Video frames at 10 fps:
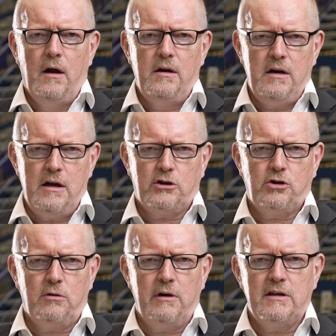
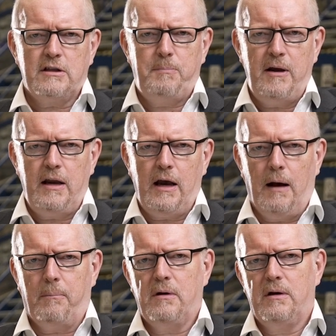Nearshoring is speeding
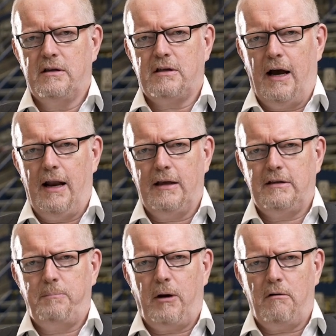up, as
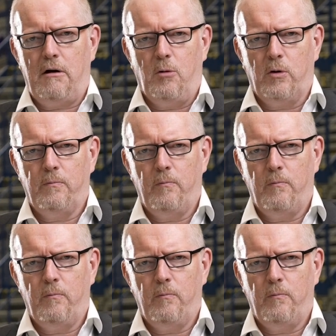highlighted by Remon.